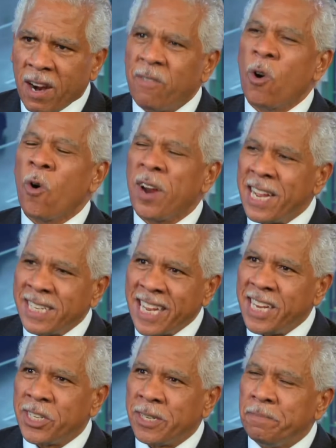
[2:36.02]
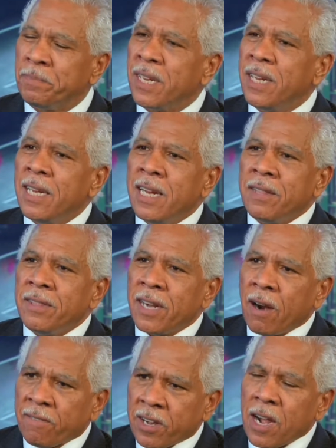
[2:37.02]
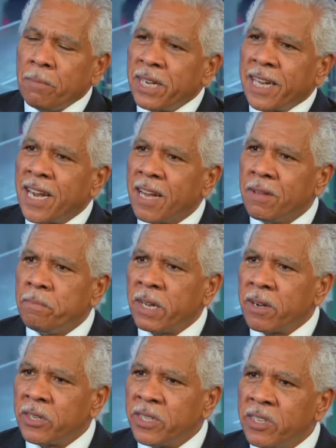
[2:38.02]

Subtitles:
orientation that have come together because they're